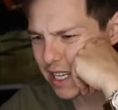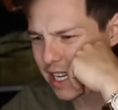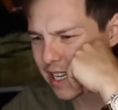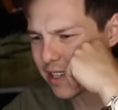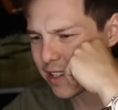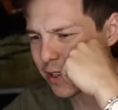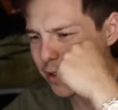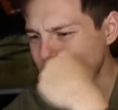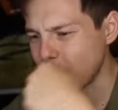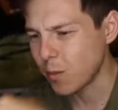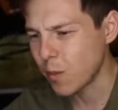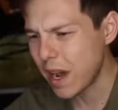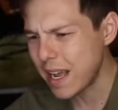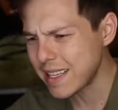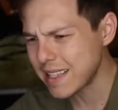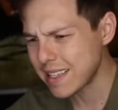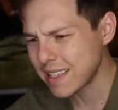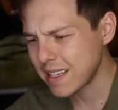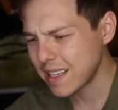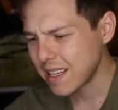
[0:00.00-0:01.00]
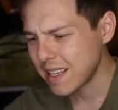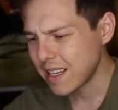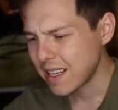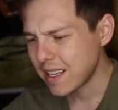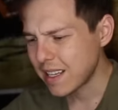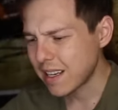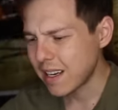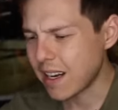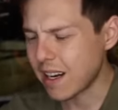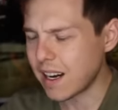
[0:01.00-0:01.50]
eight degrees, what?
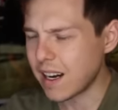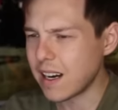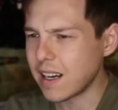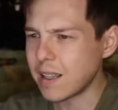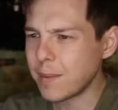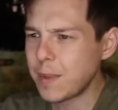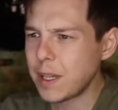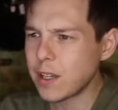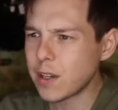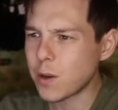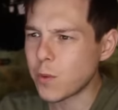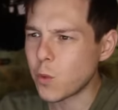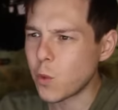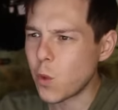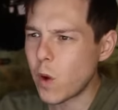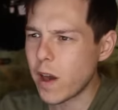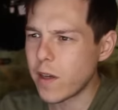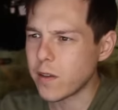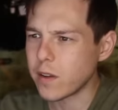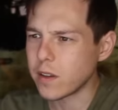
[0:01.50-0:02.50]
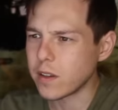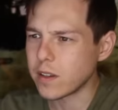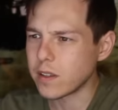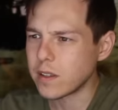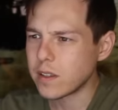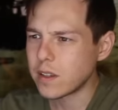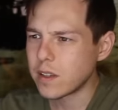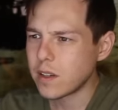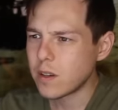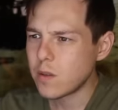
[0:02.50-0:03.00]
Uh, let me look up
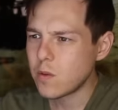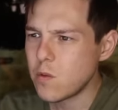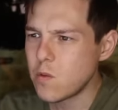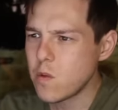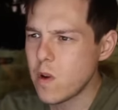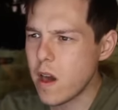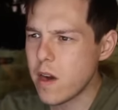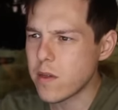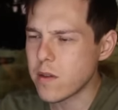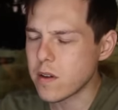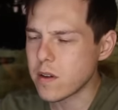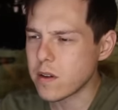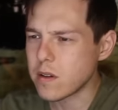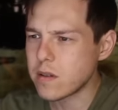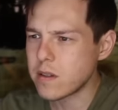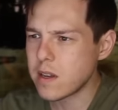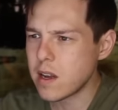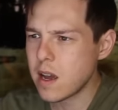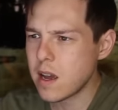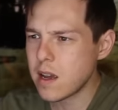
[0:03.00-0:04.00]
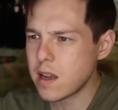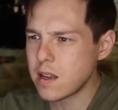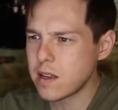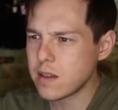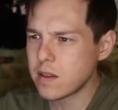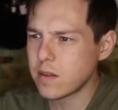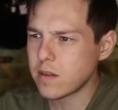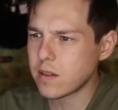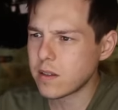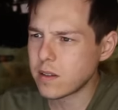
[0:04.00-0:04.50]
weather. Weather, nine,
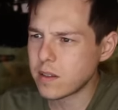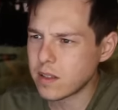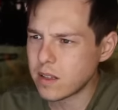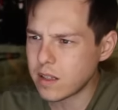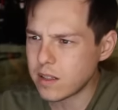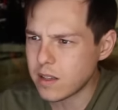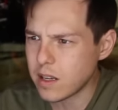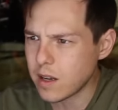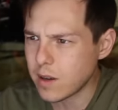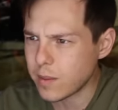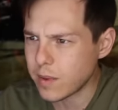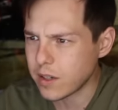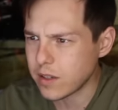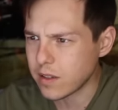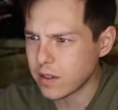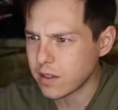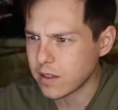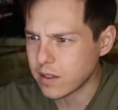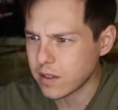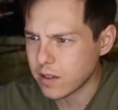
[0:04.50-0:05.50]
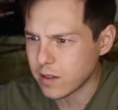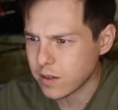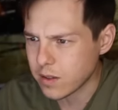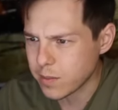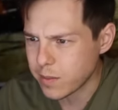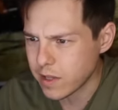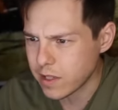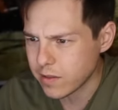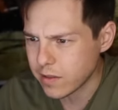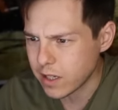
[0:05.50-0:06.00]
let's see how much, how
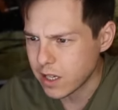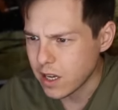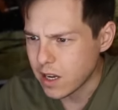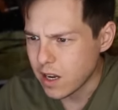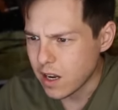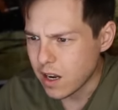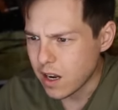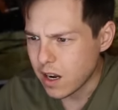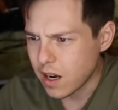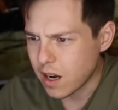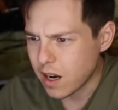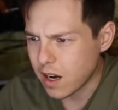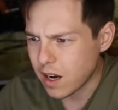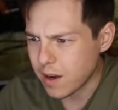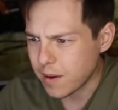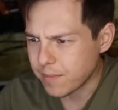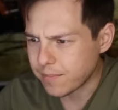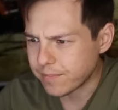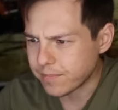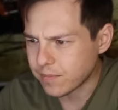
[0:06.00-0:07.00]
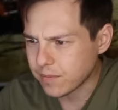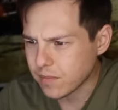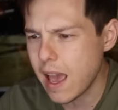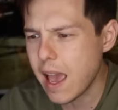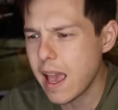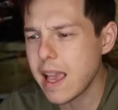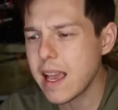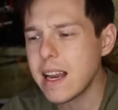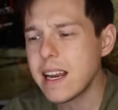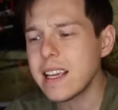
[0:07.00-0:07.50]
expensive it is. Um,
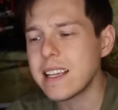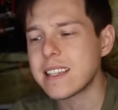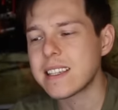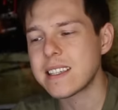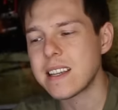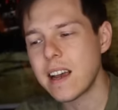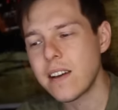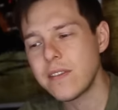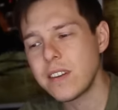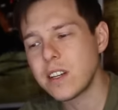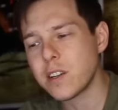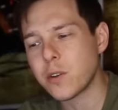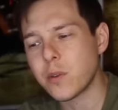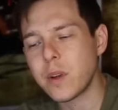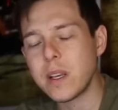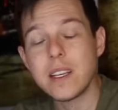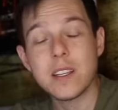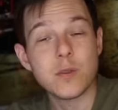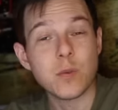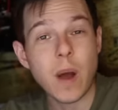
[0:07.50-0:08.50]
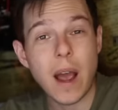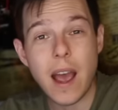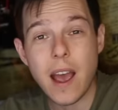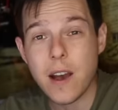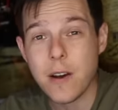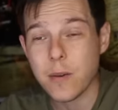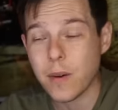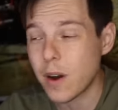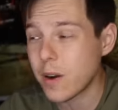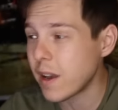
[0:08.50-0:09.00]
eighty-seven degrees,
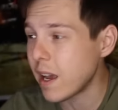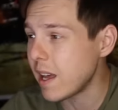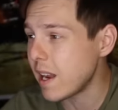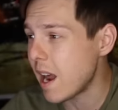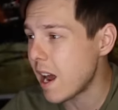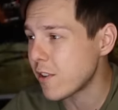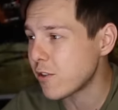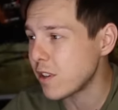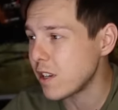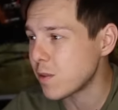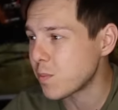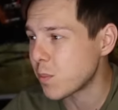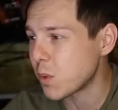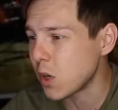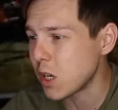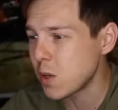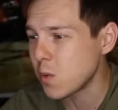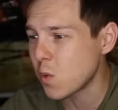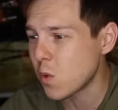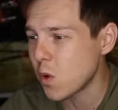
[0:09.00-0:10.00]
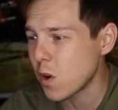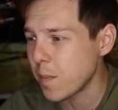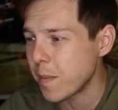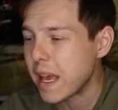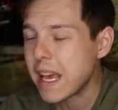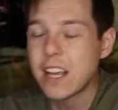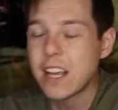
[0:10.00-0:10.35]
wow, okay, it actually is pretty warm.